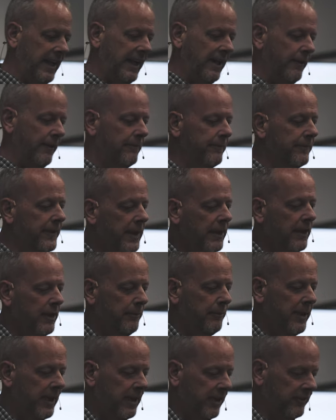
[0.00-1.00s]
him
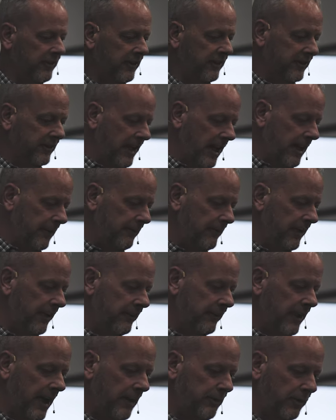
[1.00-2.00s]
because his
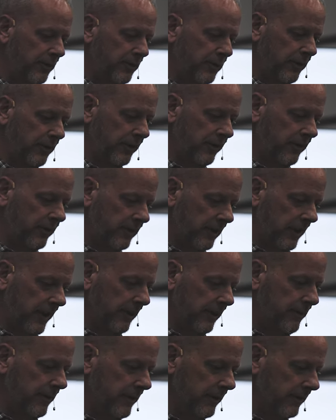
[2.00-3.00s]
disciples were
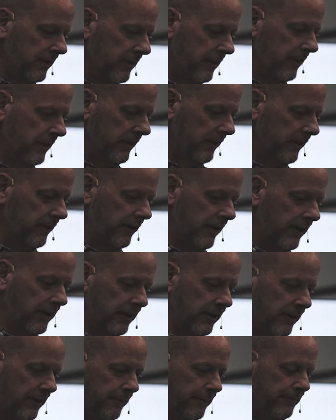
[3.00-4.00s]
asleep and couldn't
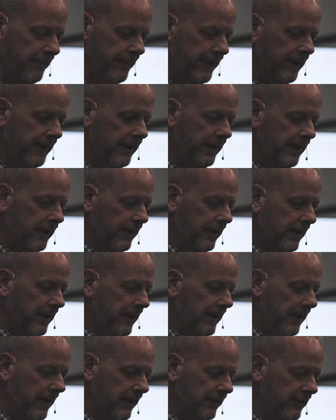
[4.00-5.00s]
strengthen him.
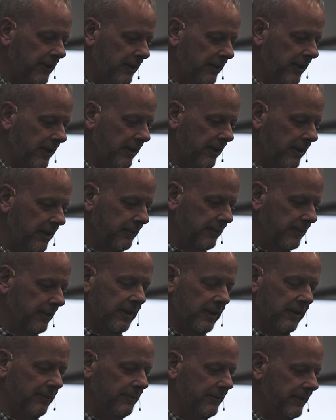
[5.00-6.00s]
And so here comes,
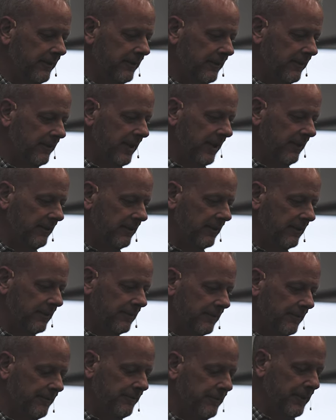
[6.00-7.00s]
no, I'm teasing,
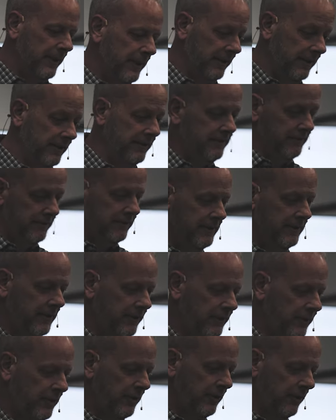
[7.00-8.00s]
but
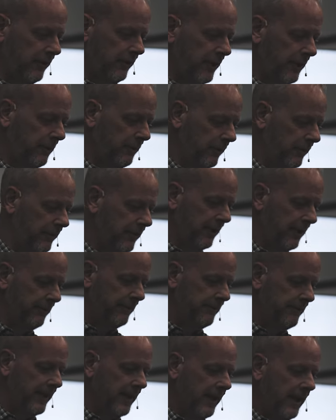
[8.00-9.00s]
it's true, they were asleep.
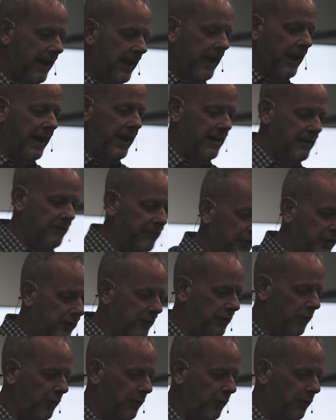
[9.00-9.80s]
And in verse